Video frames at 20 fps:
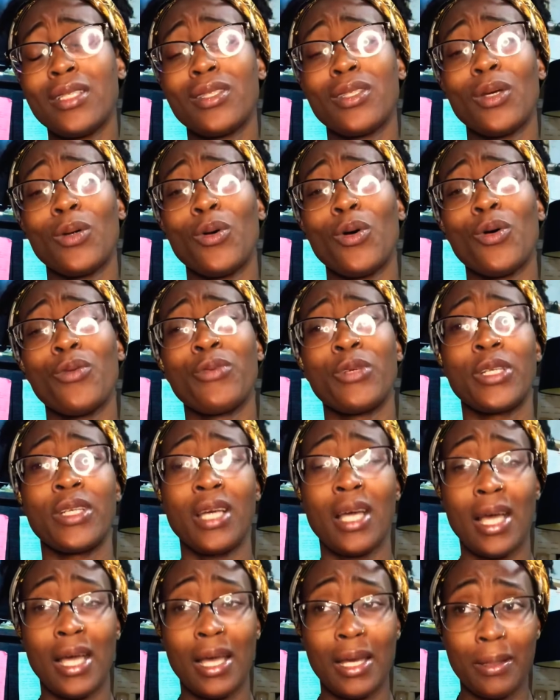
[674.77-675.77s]
So over
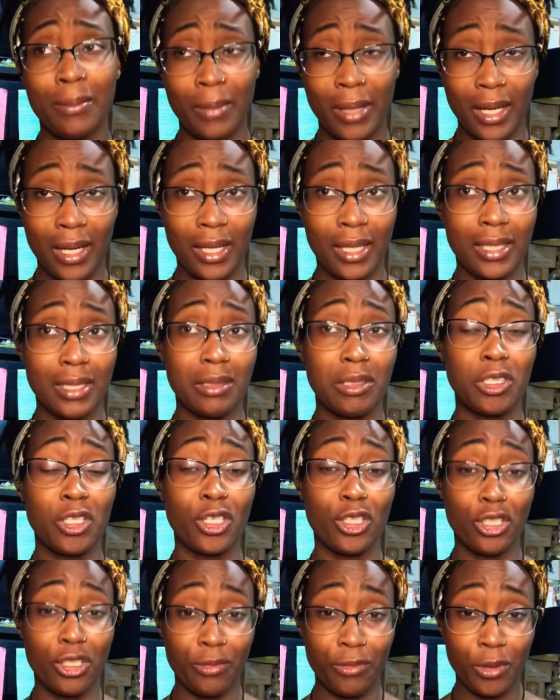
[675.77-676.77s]
time, I
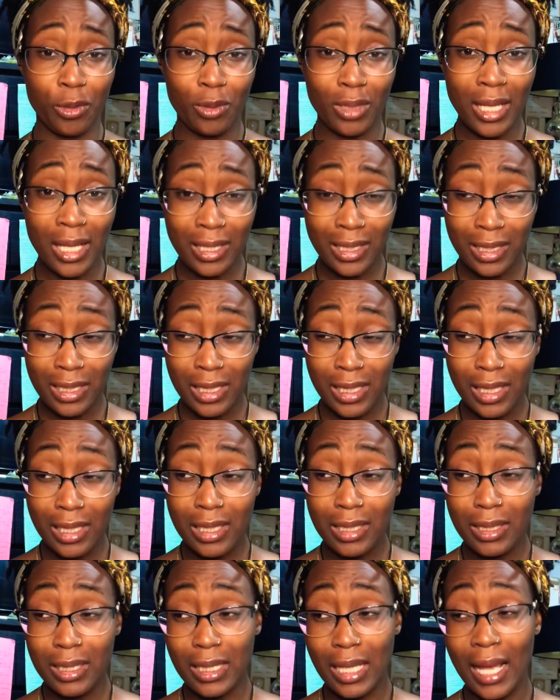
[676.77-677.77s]
learned a few
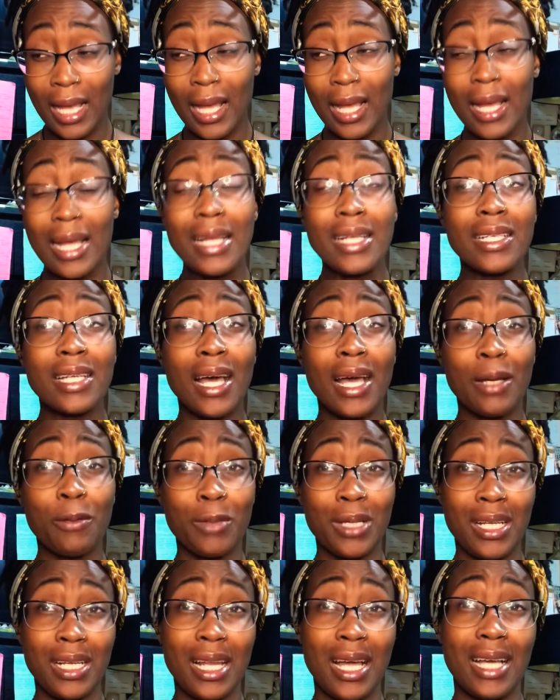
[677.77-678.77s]
lessons, and I
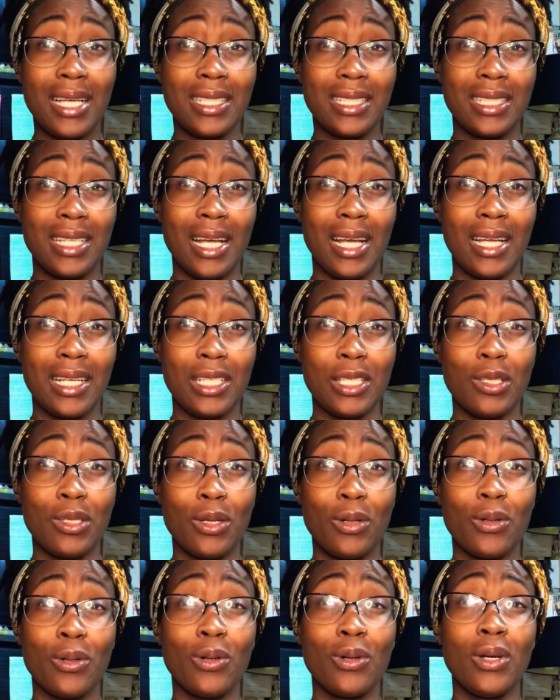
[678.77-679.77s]
realized that,
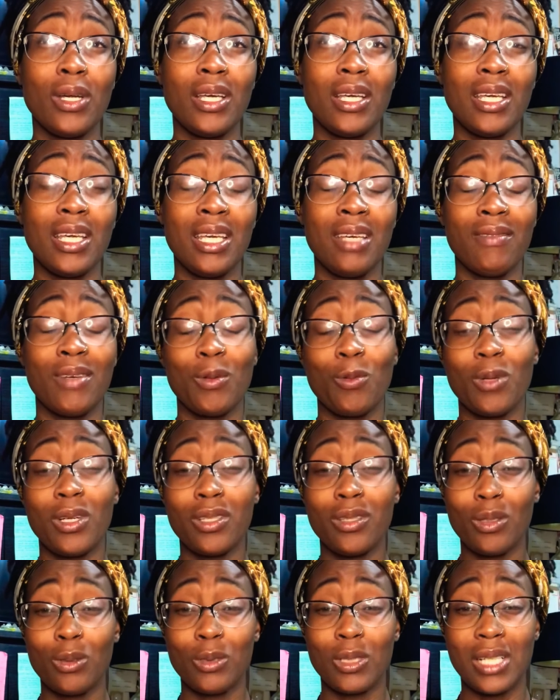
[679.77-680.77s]
even with
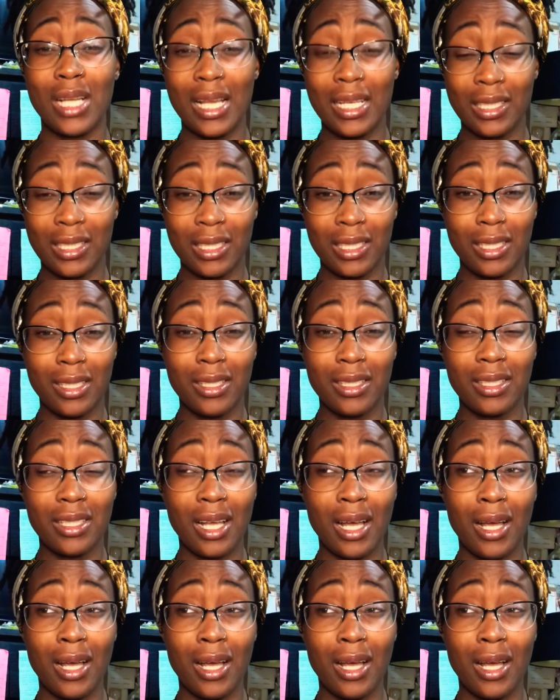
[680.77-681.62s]
those lessons,